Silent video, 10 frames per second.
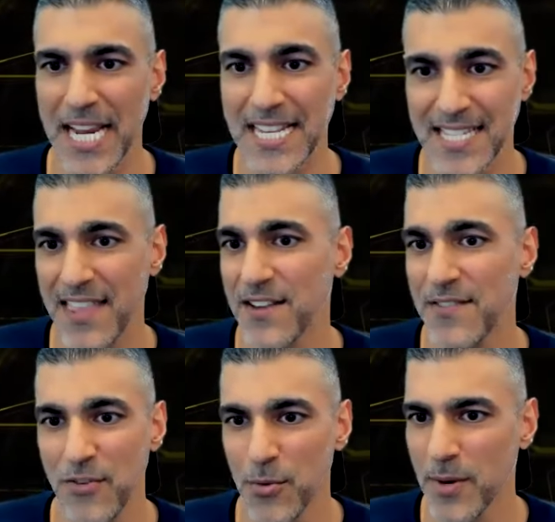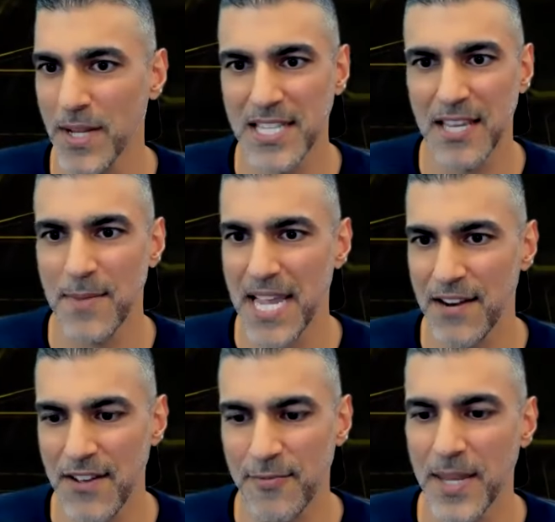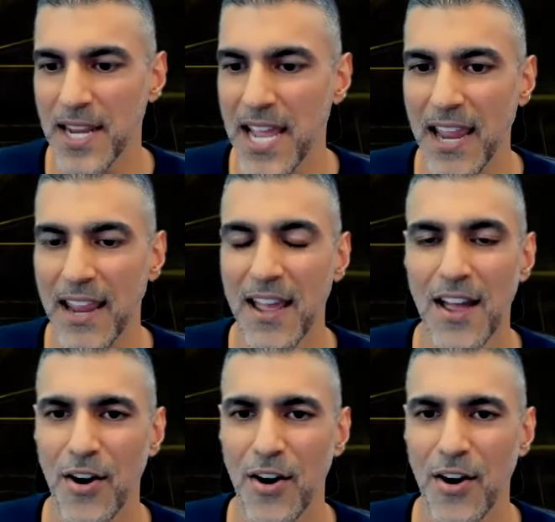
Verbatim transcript: I can say that of everyone on my team, my head of FP&A,